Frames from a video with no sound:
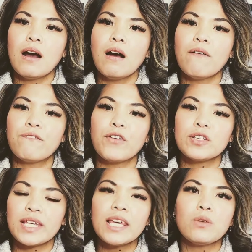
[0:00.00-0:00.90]
her
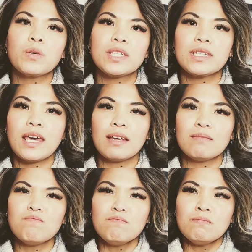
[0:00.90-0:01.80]
first hit was to
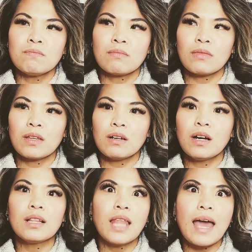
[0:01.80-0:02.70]
get
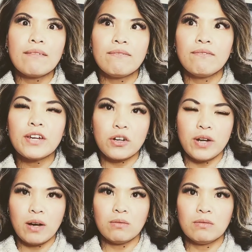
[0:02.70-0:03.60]
her life
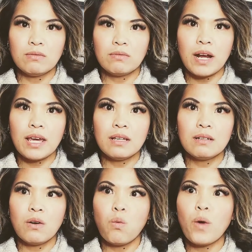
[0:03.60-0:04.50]
figured out, right,
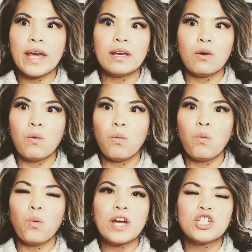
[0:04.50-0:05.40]

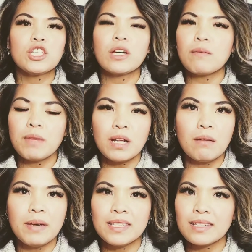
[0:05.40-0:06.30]
where she's going to meet
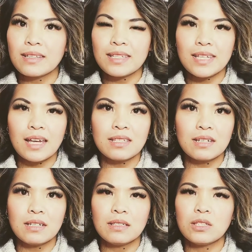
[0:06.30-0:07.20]
her basic
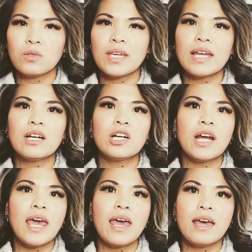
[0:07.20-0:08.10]
necessities, to get
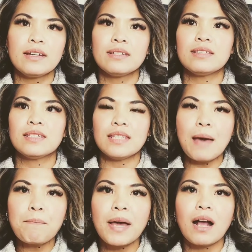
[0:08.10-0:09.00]
her head
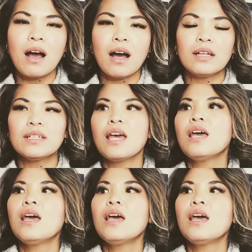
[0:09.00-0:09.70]
snapped back on,